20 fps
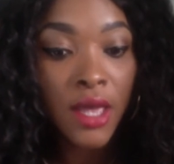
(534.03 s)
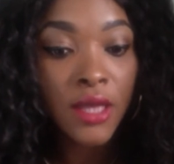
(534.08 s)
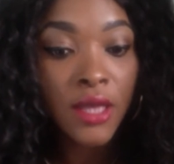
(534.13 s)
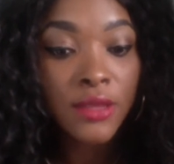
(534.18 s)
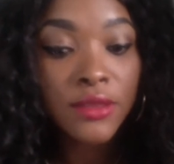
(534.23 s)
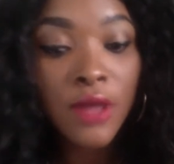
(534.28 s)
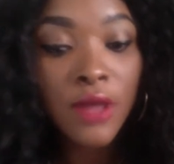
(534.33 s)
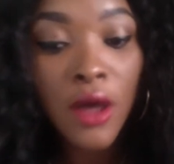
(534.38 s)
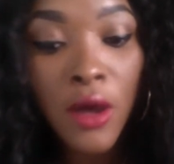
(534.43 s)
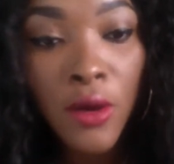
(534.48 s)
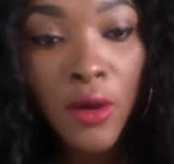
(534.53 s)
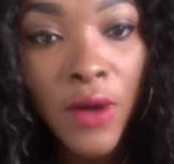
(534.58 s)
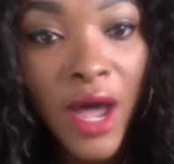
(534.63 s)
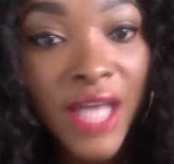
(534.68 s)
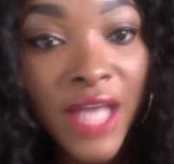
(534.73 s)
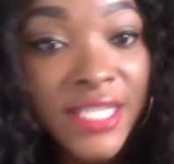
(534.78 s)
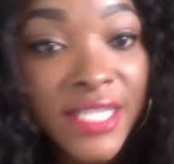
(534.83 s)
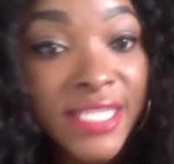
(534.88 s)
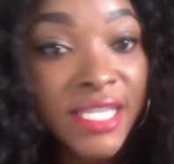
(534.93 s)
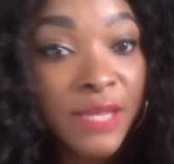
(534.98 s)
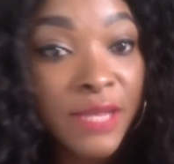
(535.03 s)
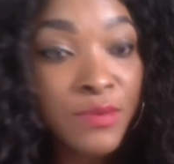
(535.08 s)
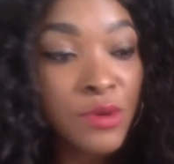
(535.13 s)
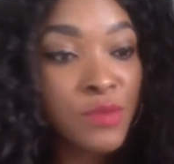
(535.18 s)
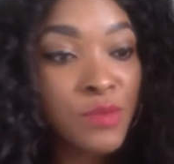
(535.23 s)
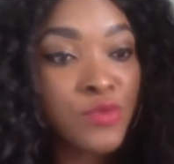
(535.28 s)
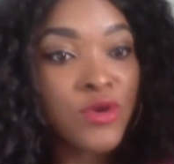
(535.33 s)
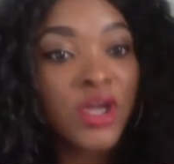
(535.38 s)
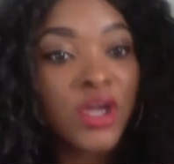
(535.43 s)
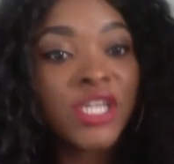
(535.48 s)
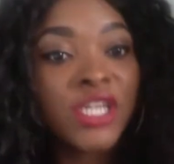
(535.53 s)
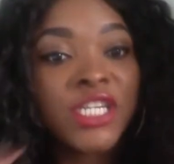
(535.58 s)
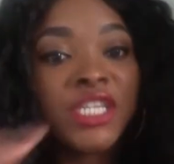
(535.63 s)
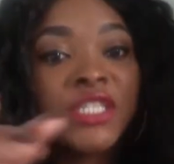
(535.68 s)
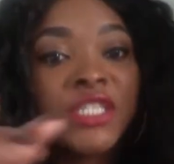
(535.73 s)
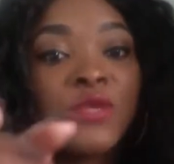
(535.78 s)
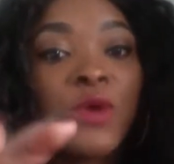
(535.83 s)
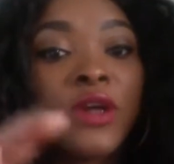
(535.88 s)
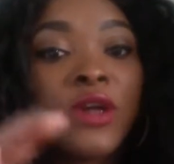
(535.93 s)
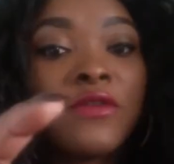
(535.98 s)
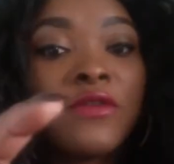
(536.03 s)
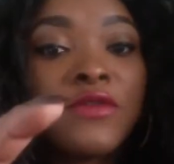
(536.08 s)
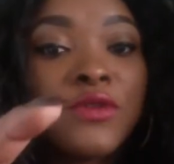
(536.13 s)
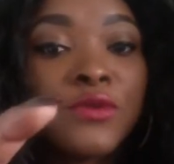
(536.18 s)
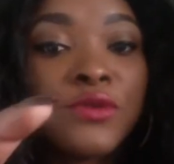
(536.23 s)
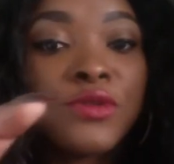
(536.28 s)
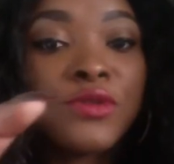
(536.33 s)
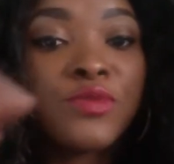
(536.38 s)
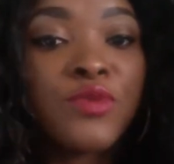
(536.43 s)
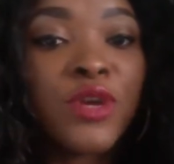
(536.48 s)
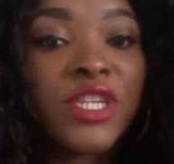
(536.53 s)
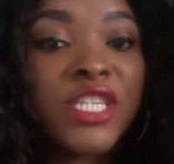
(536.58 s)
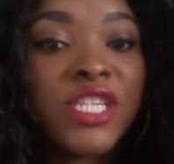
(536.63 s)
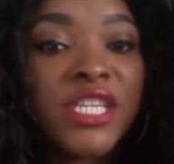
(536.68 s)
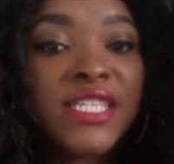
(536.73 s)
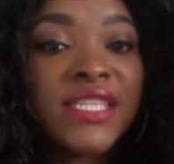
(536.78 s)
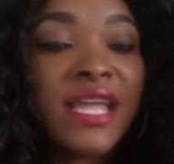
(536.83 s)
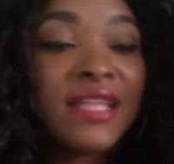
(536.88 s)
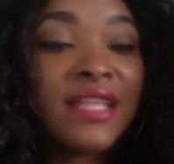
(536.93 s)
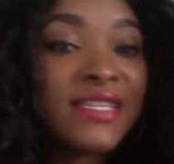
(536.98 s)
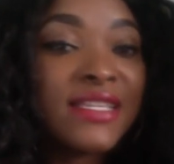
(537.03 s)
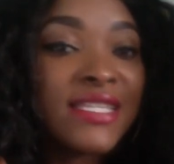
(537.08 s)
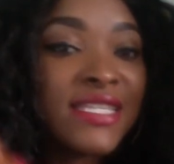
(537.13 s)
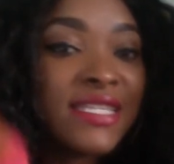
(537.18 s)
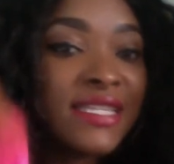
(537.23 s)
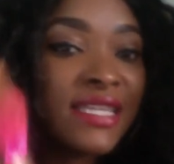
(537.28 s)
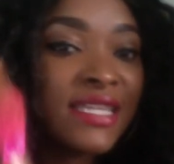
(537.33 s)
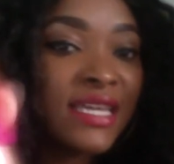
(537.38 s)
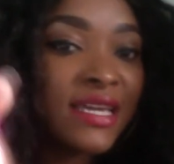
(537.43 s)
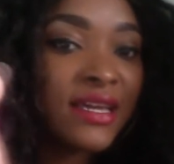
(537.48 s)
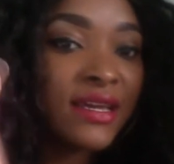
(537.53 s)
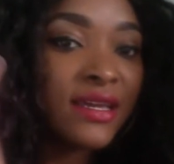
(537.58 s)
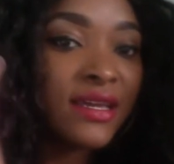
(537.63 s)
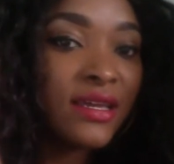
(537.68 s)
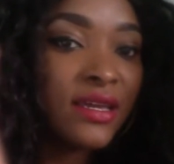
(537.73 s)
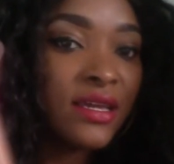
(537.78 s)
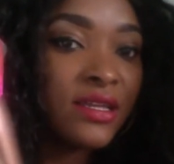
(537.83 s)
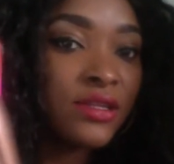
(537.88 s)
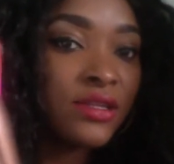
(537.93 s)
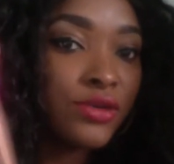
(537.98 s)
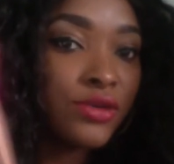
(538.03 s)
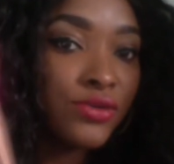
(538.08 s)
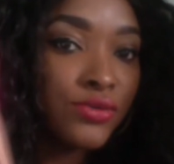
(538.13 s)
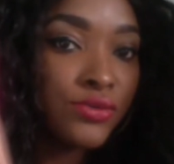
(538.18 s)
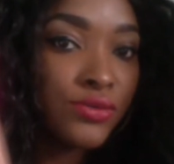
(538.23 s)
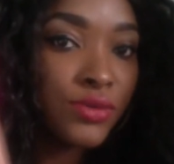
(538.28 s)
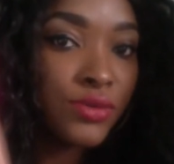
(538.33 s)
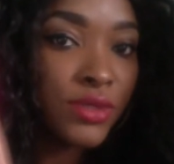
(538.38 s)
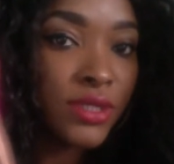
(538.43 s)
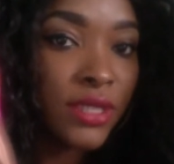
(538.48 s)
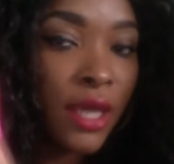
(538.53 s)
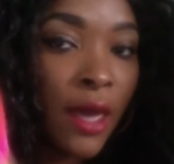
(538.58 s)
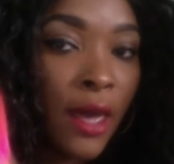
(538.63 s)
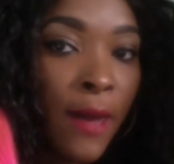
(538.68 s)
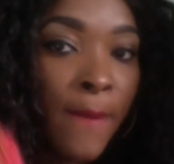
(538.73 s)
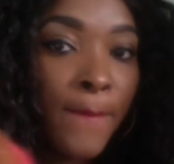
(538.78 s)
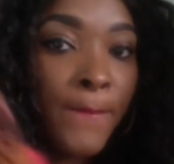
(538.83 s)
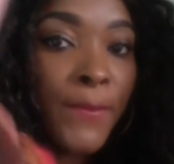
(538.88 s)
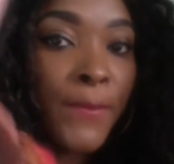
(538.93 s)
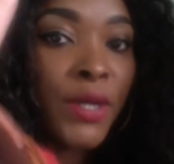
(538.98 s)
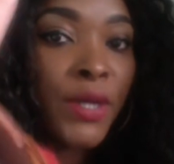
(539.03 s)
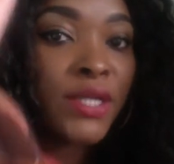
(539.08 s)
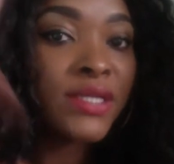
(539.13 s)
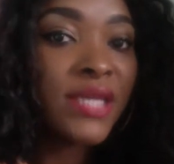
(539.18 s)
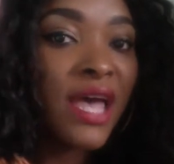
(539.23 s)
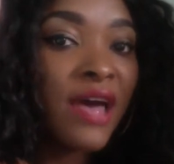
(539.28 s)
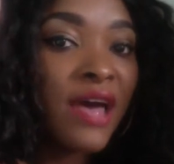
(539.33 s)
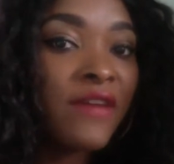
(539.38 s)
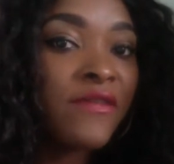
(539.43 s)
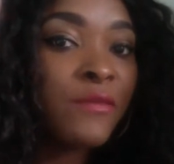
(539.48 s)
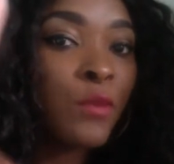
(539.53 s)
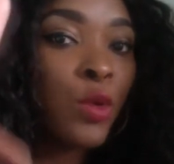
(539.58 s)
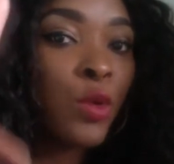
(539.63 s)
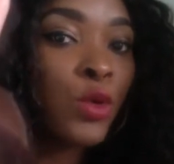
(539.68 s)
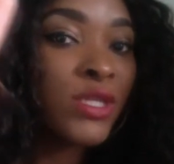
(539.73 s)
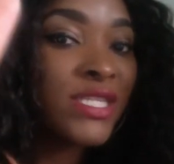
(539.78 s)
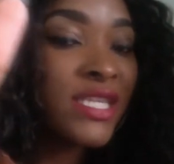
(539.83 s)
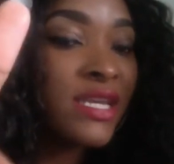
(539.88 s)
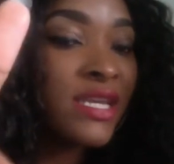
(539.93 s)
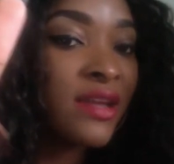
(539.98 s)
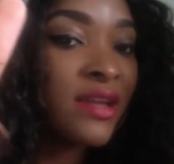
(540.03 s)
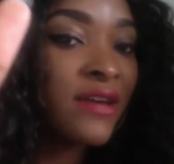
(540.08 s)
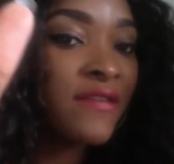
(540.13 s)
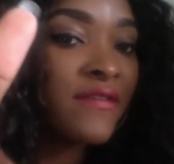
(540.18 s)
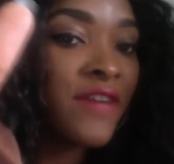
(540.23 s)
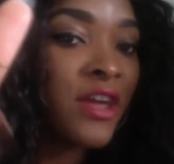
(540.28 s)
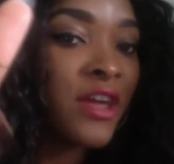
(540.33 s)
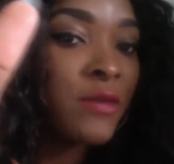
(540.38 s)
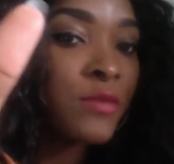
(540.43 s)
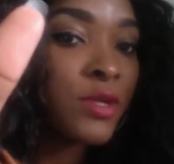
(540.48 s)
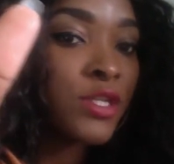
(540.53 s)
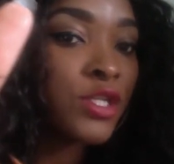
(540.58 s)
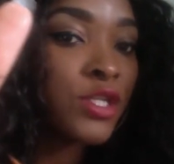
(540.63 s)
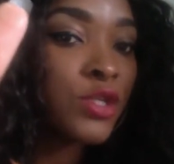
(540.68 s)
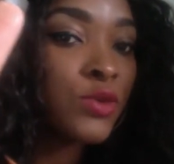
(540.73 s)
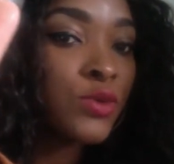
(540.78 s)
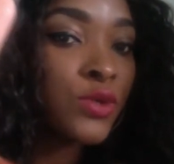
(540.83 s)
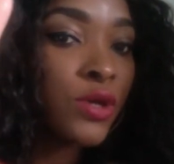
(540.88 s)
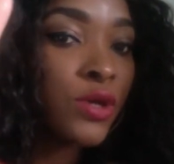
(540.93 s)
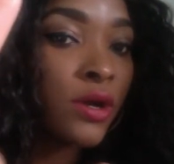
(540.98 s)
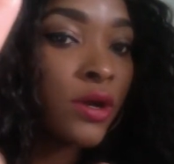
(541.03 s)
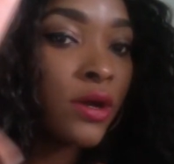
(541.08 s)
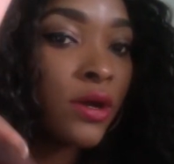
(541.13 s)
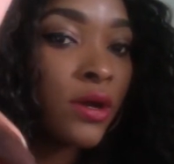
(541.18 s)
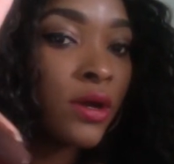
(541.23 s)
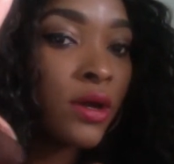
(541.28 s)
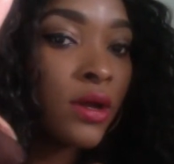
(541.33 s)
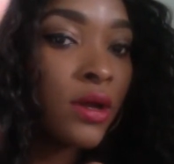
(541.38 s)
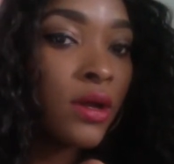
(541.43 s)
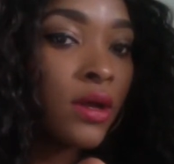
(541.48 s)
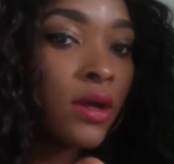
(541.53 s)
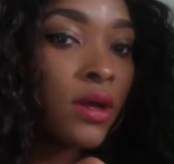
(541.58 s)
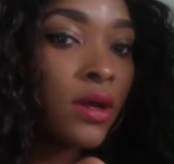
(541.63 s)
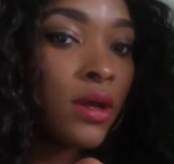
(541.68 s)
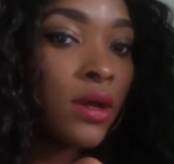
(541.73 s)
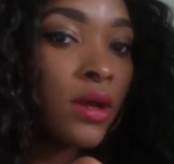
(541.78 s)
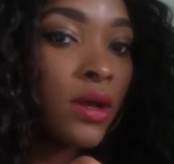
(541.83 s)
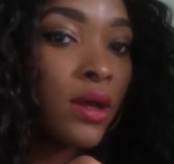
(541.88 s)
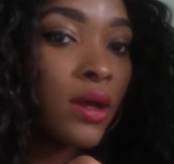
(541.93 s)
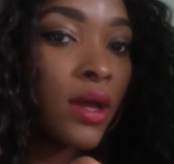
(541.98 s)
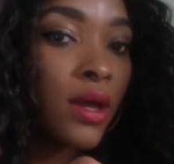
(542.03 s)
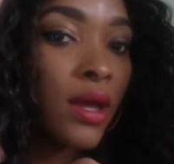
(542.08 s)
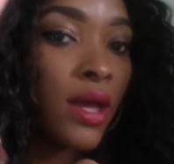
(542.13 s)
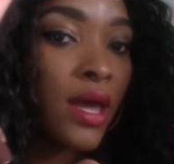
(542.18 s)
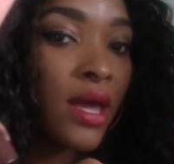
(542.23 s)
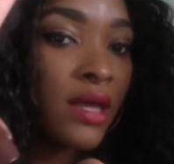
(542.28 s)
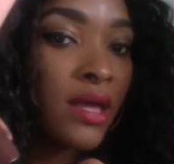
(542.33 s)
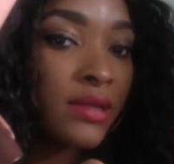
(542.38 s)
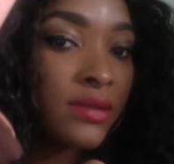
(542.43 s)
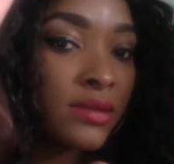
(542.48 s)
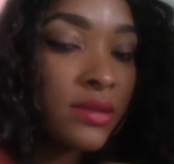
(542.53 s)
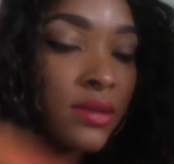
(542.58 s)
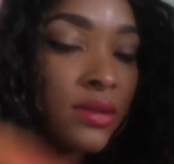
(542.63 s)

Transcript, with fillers: now a stipple brush is one of those brushes that is thick in the roots but have more thinner fibers to the end